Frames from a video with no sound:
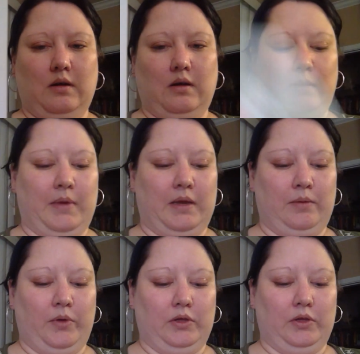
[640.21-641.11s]
I mean,
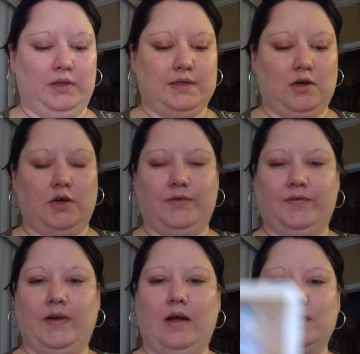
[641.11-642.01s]
we looked at these cards
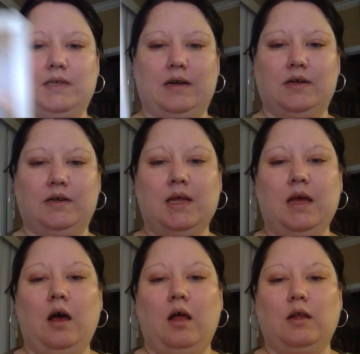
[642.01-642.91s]
for hours and hours.
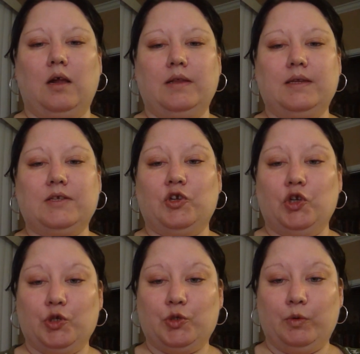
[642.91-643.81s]
A lot of these are
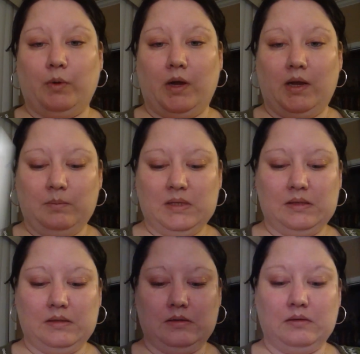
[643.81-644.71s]
nursery
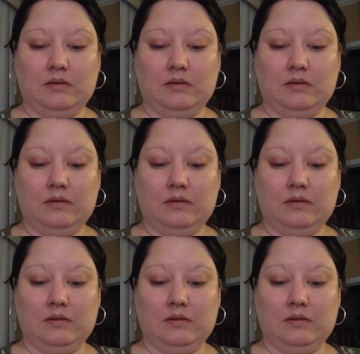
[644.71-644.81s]
rhymes,